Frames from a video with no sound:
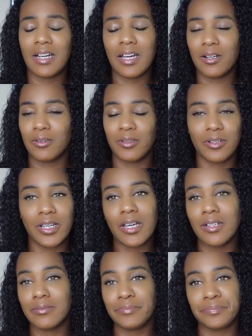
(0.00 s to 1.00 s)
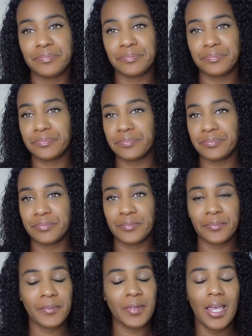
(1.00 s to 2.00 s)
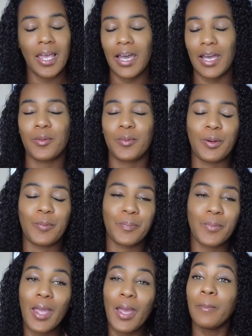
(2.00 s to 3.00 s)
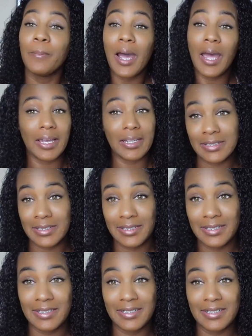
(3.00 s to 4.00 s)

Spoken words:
I don't know yet. I don't know. But